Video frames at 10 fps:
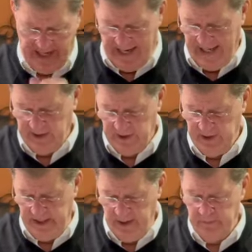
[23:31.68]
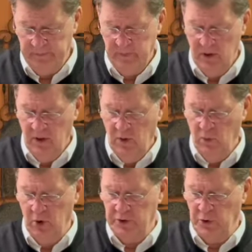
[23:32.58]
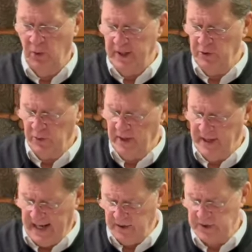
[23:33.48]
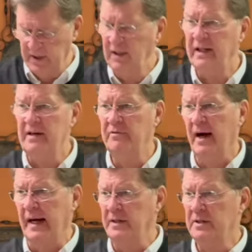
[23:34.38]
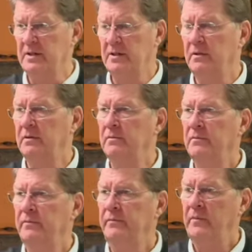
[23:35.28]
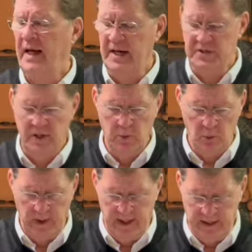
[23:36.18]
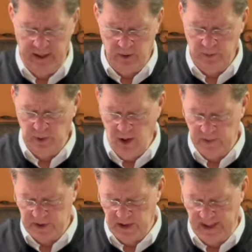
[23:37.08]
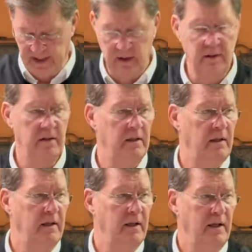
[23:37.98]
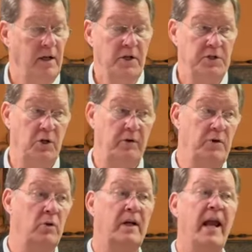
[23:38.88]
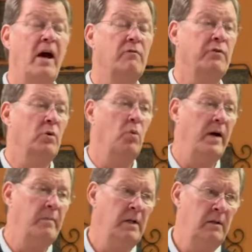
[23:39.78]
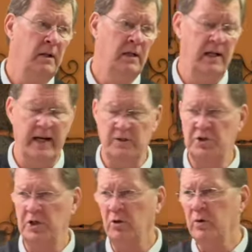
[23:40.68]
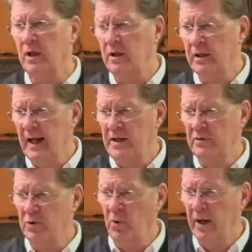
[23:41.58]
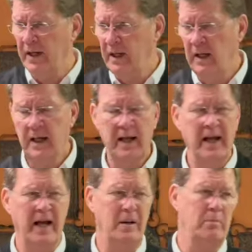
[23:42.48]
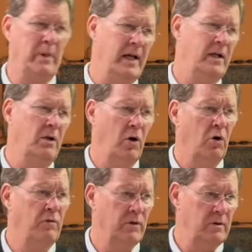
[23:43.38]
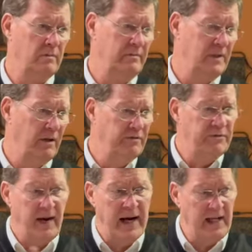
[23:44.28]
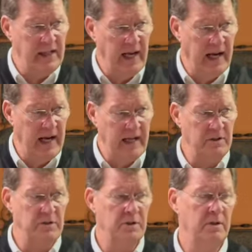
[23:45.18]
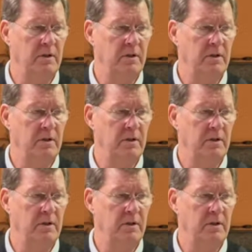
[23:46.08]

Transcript: Added to them were 23,000 Levites as they were ready to enter the promised land. So if you account for women and children under the age of 20 and men over a fighting age,